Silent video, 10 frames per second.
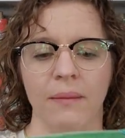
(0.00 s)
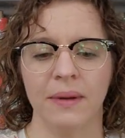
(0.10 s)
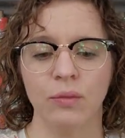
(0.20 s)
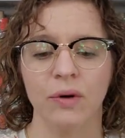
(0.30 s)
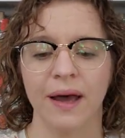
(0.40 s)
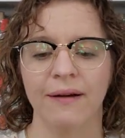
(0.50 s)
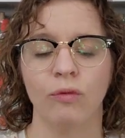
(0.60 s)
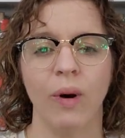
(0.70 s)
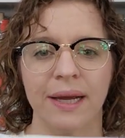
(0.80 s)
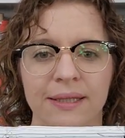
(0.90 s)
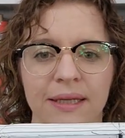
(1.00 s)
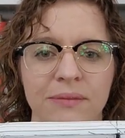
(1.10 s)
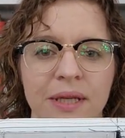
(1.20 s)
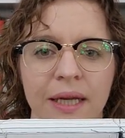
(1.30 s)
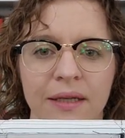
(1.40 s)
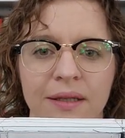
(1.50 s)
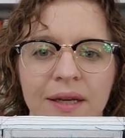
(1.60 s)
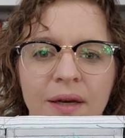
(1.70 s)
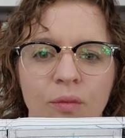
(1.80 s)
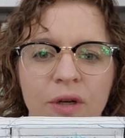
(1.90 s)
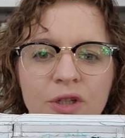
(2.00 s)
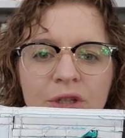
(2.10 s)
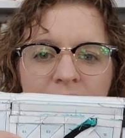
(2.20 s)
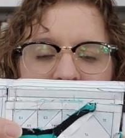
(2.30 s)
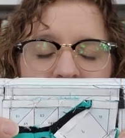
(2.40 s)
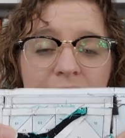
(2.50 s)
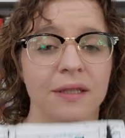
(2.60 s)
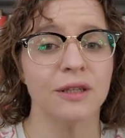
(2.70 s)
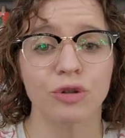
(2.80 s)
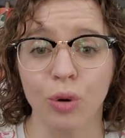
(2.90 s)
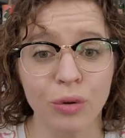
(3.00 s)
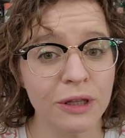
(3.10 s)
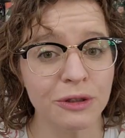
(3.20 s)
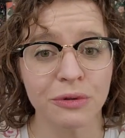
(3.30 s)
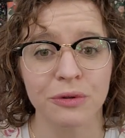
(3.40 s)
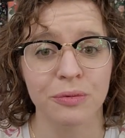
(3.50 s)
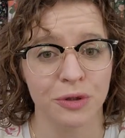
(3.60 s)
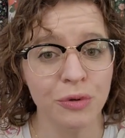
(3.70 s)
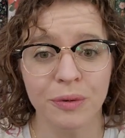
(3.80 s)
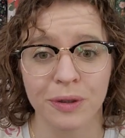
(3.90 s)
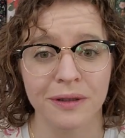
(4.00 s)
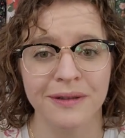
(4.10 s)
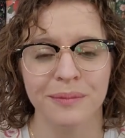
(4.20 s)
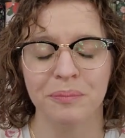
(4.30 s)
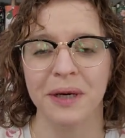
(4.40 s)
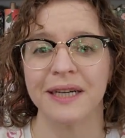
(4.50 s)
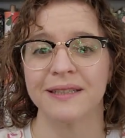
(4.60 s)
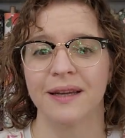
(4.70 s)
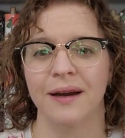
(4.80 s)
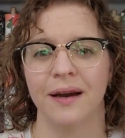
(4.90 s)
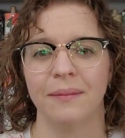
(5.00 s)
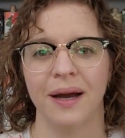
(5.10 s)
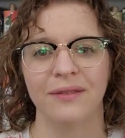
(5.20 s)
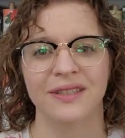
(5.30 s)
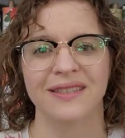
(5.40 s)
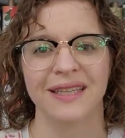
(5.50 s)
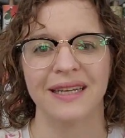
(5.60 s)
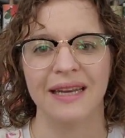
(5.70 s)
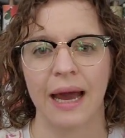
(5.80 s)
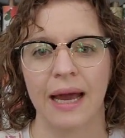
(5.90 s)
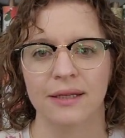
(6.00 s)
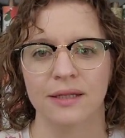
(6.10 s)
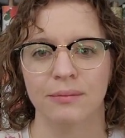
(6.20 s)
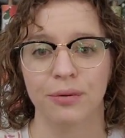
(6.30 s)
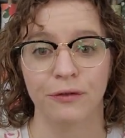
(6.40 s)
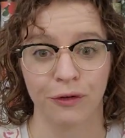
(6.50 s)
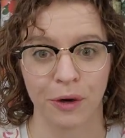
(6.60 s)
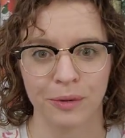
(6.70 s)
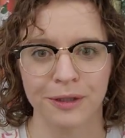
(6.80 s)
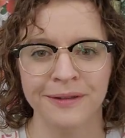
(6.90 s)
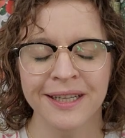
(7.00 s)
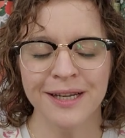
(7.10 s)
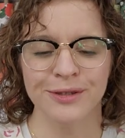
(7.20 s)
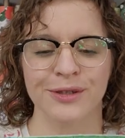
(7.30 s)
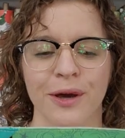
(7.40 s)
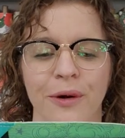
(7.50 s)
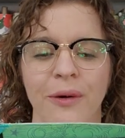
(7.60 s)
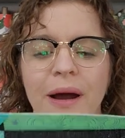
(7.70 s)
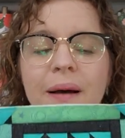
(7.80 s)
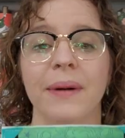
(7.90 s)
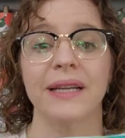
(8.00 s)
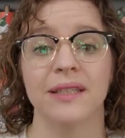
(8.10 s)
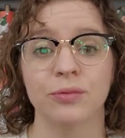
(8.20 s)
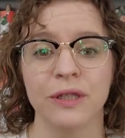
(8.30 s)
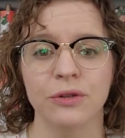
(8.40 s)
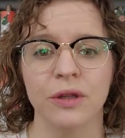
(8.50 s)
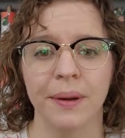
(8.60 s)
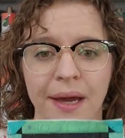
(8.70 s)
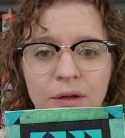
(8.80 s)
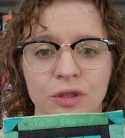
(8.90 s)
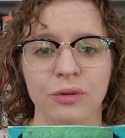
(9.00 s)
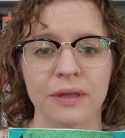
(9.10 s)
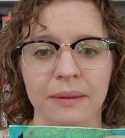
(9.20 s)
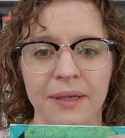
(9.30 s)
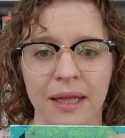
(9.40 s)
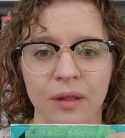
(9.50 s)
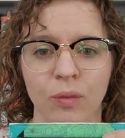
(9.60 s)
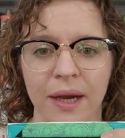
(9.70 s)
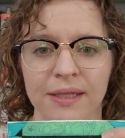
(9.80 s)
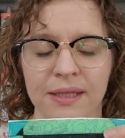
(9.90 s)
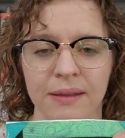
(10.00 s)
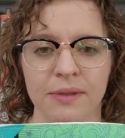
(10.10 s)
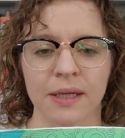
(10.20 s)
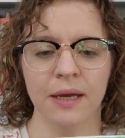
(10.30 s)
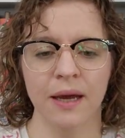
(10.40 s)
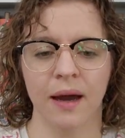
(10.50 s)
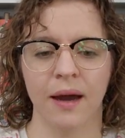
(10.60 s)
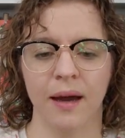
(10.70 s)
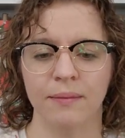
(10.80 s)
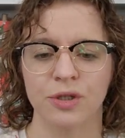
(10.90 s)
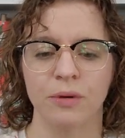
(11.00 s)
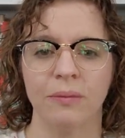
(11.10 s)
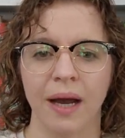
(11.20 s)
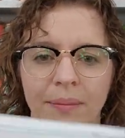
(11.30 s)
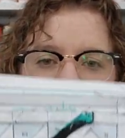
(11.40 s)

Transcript: it will have Y seams in it, which is totally doable, but obviously not preferable. So I did redo the pattern to eliminate the Y seams. So my